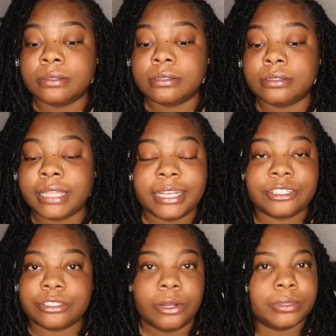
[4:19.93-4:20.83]
they
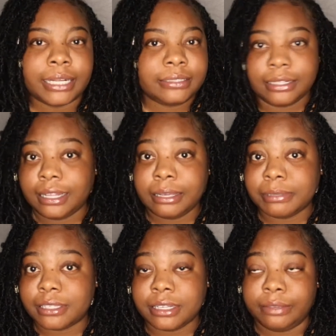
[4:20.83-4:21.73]
just don't like to claim
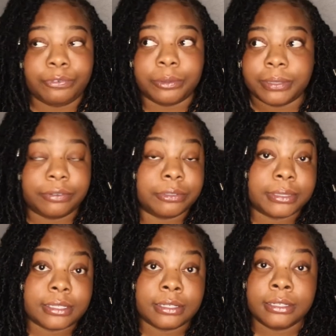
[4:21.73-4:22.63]
the city for whatever
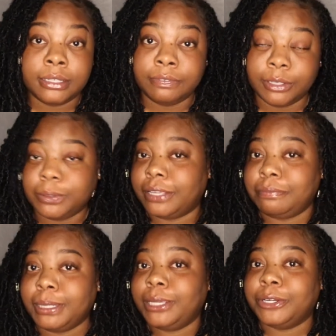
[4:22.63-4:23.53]
reason, even though they've
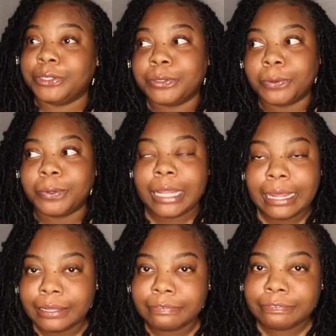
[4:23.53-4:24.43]
been here their whole
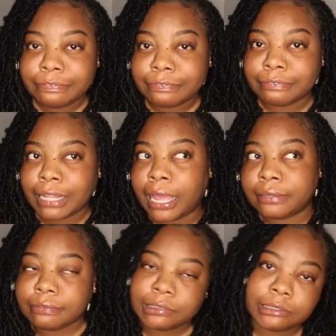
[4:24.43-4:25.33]

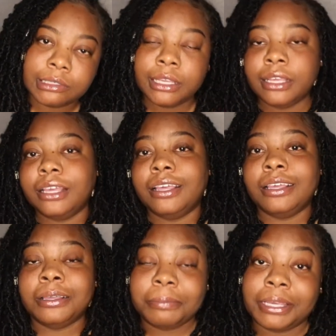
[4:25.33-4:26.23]
lives.
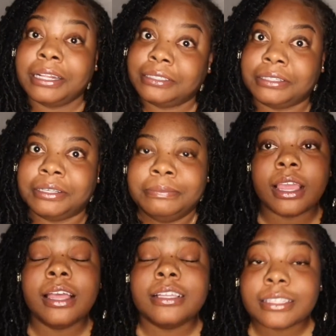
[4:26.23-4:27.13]
But yeah, that's the thing.
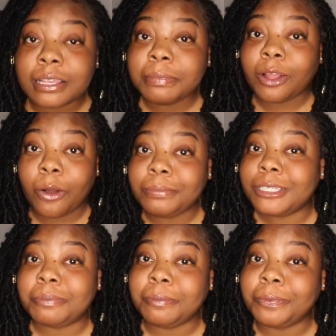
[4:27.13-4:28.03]
Some of the
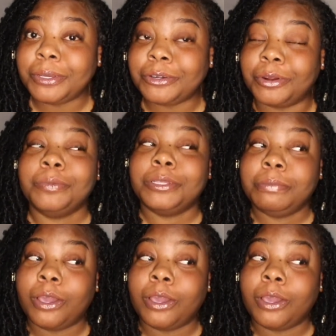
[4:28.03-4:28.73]
homeless people here don't really be